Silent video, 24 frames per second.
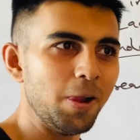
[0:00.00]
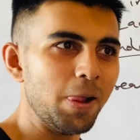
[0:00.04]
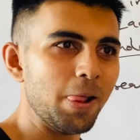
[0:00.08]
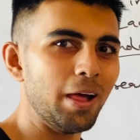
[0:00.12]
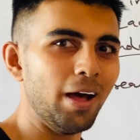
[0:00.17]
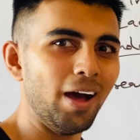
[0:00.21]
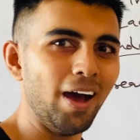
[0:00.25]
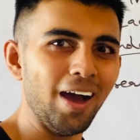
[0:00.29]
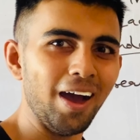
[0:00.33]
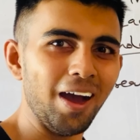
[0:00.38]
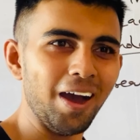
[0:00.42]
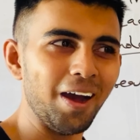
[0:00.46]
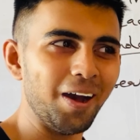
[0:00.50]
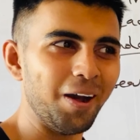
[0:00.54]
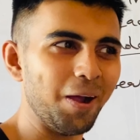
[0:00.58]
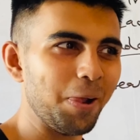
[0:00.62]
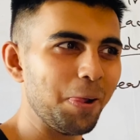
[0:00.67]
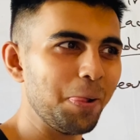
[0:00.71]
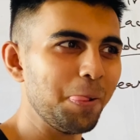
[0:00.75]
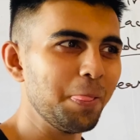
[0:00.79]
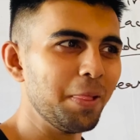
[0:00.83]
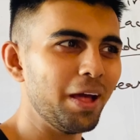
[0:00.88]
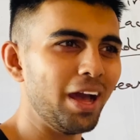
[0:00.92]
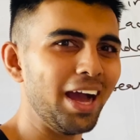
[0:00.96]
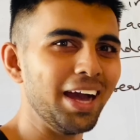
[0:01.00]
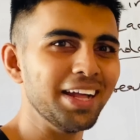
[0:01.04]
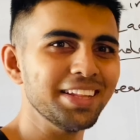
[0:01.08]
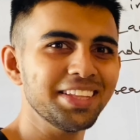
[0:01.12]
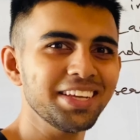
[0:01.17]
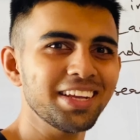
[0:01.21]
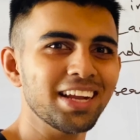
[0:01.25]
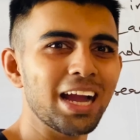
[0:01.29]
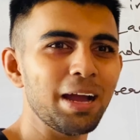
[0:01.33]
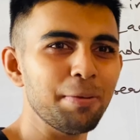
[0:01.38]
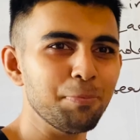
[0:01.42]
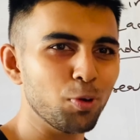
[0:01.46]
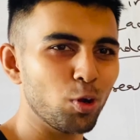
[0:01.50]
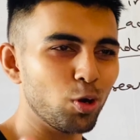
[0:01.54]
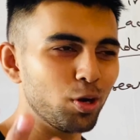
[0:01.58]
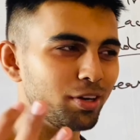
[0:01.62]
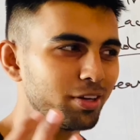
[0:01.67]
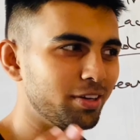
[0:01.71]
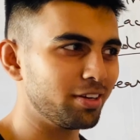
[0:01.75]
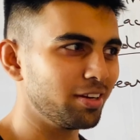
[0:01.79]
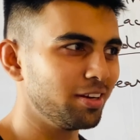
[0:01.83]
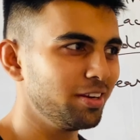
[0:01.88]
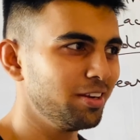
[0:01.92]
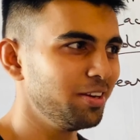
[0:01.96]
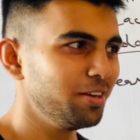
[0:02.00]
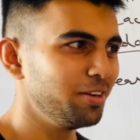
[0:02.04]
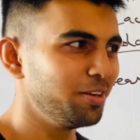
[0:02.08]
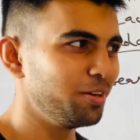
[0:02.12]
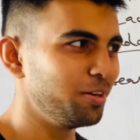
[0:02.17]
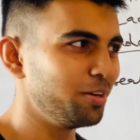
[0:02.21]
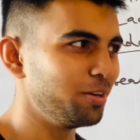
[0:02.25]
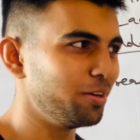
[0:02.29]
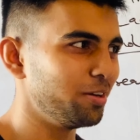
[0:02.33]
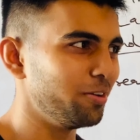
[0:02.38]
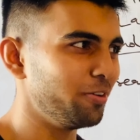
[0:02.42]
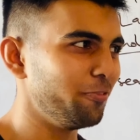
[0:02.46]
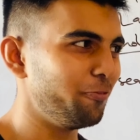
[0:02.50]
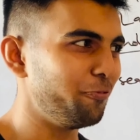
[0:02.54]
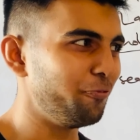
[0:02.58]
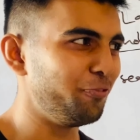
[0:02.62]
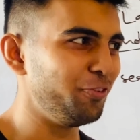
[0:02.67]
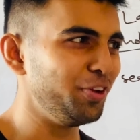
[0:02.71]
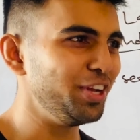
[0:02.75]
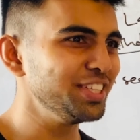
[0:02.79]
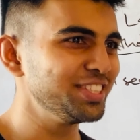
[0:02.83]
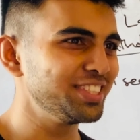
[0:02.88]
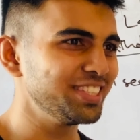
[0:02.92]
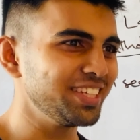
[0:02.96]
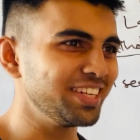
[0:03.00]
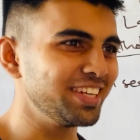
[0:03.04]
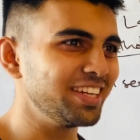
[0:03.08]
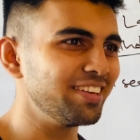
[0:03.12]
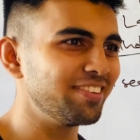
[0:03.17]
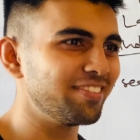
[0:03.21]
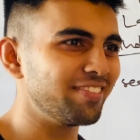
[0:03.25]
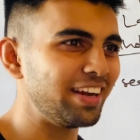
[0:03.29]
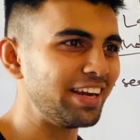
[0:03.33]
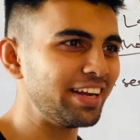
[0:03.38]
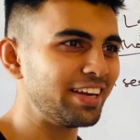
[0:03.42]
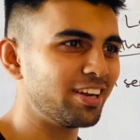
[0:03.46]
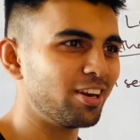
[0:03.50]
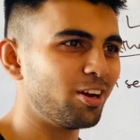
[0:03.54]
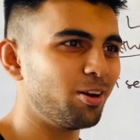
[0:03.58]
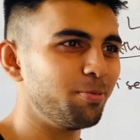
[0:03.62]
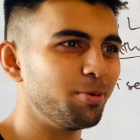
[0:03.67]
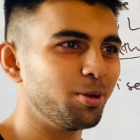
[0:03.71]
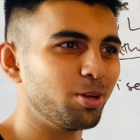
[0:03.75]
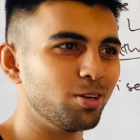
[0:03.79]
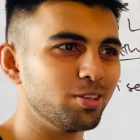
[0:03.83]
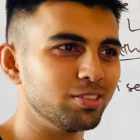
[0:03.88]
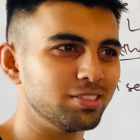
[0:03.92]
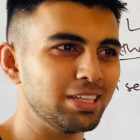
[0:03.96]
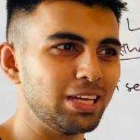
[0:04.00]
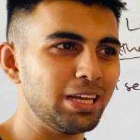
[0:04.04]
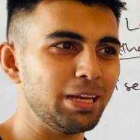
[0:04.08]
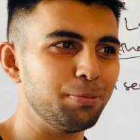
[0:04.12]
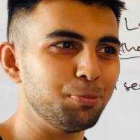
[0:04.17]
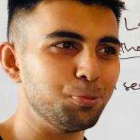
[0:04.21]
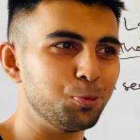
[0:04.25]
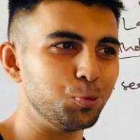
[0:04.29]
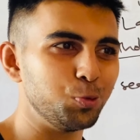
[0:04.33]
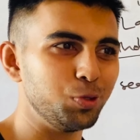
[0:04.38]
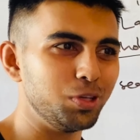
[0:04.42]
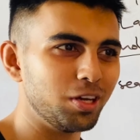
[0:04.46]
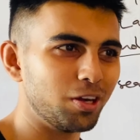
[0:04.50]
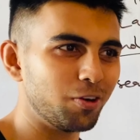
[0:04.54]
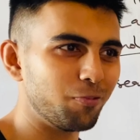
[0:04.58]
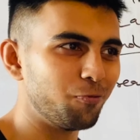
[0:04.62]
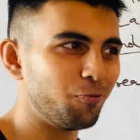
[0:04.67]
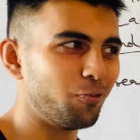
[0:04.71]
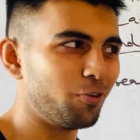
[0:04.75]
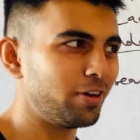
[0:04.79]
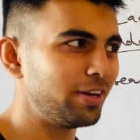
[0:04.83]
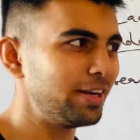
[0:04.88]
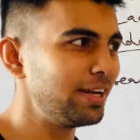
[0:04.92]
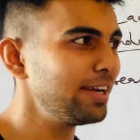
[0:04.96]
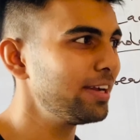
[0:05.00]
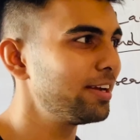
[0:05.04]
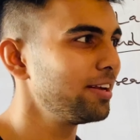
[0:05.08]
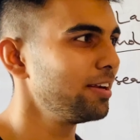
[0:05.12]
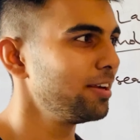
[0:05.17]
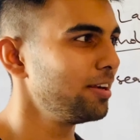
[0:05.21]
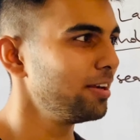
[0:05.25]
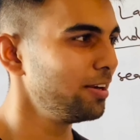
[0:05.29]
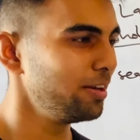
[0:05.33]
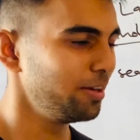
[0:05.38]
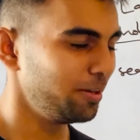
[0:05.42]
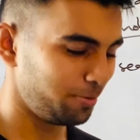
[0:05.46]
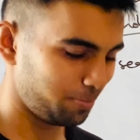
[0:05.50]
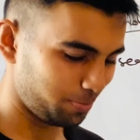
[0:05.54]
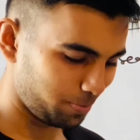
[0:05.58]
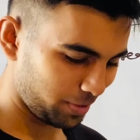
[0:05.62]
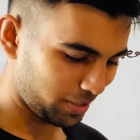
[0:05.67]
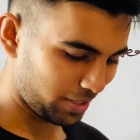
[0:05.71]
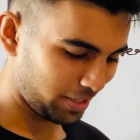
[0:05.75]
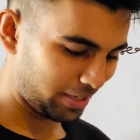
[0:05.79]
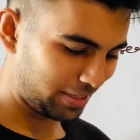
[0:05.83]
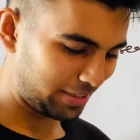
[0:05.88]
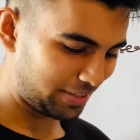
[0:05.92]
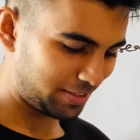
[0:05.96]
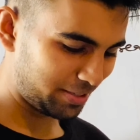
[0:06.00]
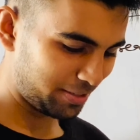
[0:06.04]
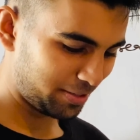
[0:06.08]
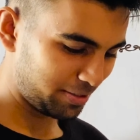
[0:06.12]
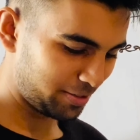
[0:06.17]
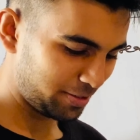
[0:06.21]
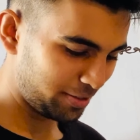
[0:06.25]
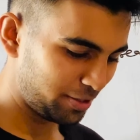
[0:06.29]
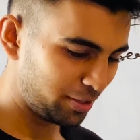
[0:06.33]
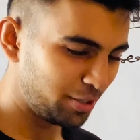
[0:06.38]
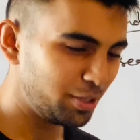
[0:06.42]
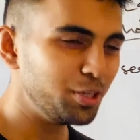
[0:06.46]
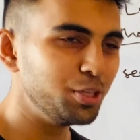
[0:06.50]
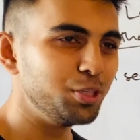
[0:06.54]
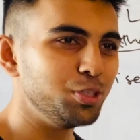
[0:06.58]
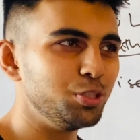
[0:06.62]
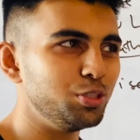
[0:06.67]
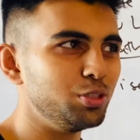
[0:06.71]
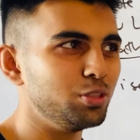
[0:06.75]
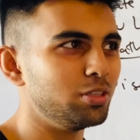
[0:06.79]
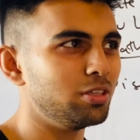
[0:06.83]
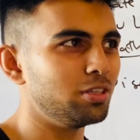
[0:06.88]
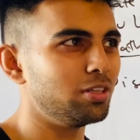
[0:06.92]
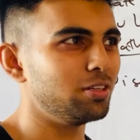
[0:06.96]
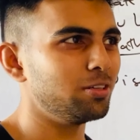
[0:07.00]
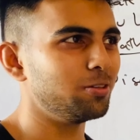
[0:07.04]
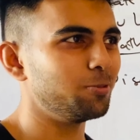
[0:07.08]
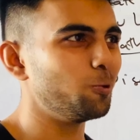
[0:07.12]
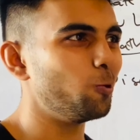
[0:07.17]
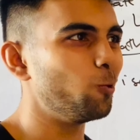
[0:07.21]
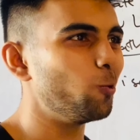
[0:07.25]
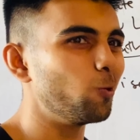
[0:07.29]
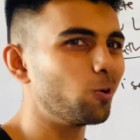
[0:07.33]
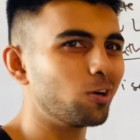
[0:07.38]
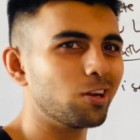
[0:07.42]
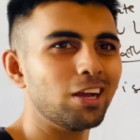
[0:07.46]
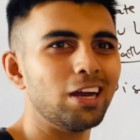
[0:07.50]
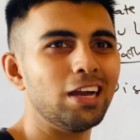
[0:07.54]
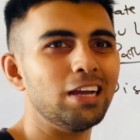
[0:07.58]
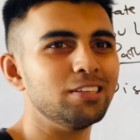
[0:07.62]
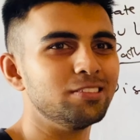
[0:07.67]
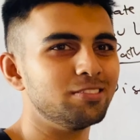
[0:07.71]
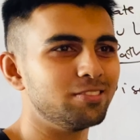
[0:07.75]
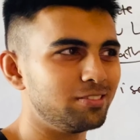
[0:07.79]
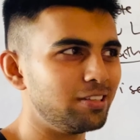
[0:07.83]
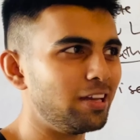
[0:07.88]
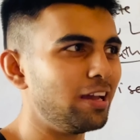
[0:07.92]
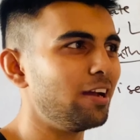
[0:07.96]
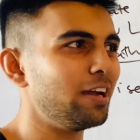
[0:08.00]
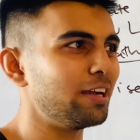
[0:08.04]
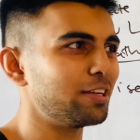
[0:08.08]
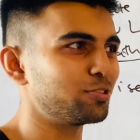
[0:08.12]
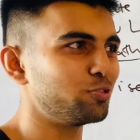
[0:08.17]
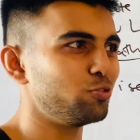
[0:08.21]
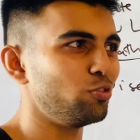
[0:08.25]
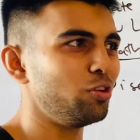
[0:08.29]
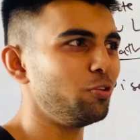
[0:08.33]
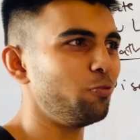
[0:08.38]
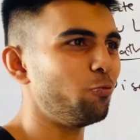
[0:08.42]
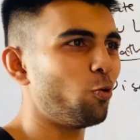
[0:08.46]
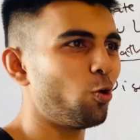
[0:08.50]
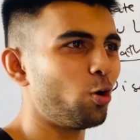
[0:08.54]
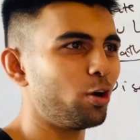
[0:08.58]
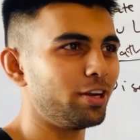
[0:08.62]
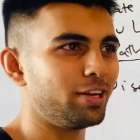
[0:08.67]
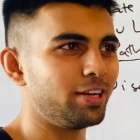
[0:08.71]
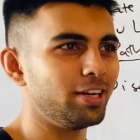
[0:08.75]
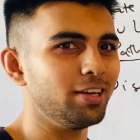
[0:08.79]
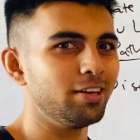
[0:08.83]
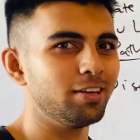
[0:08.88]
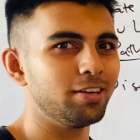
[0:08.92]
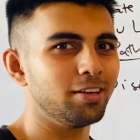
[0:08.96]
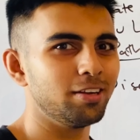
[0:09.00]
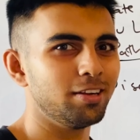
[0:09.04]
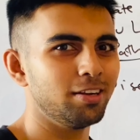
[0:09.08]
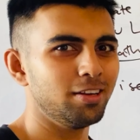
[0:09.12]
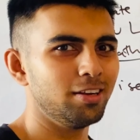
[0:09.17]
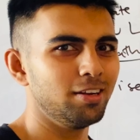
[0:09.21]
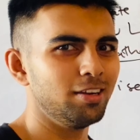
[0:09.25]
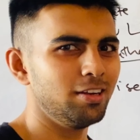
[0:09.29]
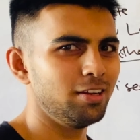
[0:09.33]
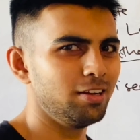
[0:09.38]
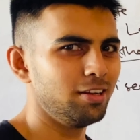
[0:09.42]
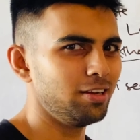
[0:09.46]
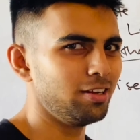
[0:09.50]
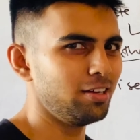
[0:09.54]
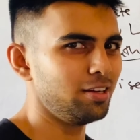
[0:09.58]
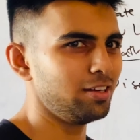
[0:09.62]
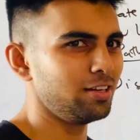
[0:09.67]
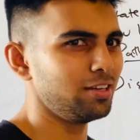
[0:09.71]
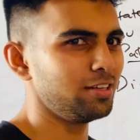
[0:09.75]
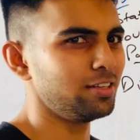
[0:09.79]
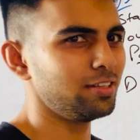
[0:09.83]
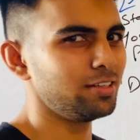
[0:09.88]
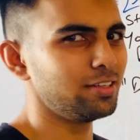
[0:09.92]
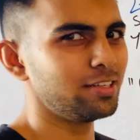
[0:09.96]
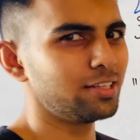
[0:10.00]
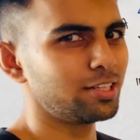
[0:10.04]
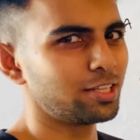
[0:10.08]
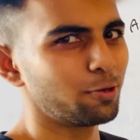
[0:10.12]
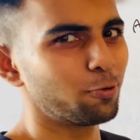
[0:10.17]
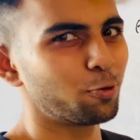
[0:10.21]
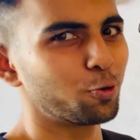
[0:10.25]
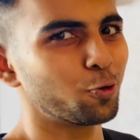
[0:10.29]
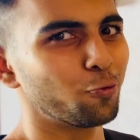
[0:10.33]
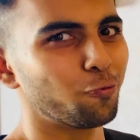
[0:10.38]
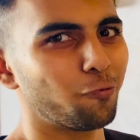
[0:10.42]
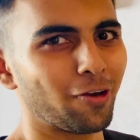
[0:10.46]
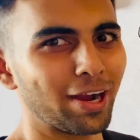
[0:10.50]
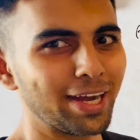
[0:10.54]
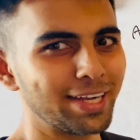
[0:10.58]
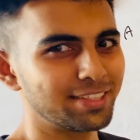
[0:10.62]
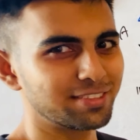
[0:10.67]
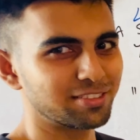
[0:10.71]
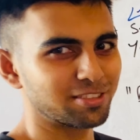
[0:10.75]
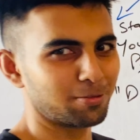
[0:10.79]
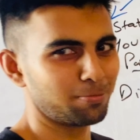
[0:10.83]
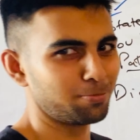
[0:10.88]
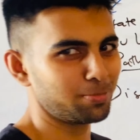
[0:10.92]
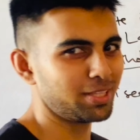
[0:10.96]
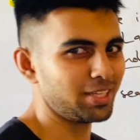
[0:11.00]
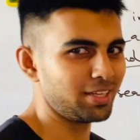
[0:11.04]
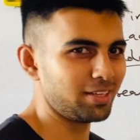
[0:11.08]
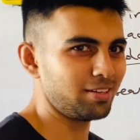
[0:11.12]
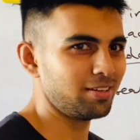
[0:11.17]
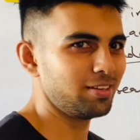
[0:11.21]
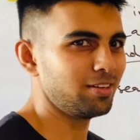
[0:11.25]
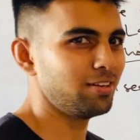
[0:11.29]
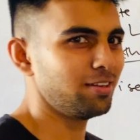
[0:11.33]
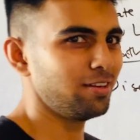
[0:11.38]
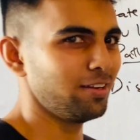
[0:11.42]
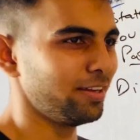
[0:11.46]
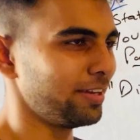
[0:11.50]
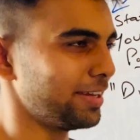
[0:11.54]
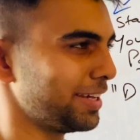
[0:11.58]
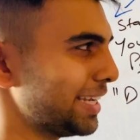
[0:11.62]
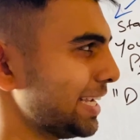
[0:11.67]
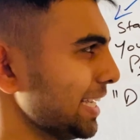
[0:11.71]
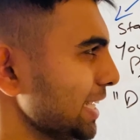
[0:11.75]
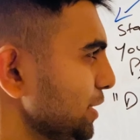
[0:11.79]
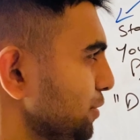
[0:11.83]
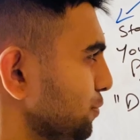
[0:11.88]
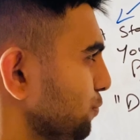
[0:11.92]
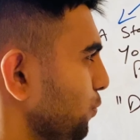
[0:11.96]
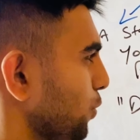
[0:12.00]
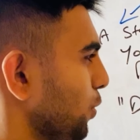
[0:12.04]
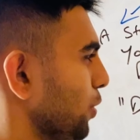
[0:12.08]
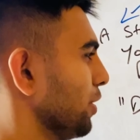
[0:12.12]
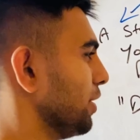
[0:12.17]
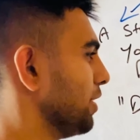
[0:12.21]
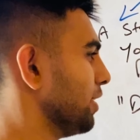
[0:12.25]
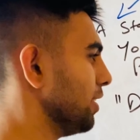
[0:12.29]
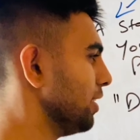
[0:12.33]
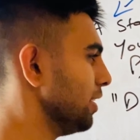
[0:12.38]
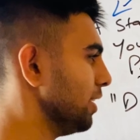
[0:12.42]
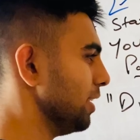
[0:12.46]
I think I'm not facing it right now because I am too young for it, but old guys actually want it. They want to fight something. And guess what?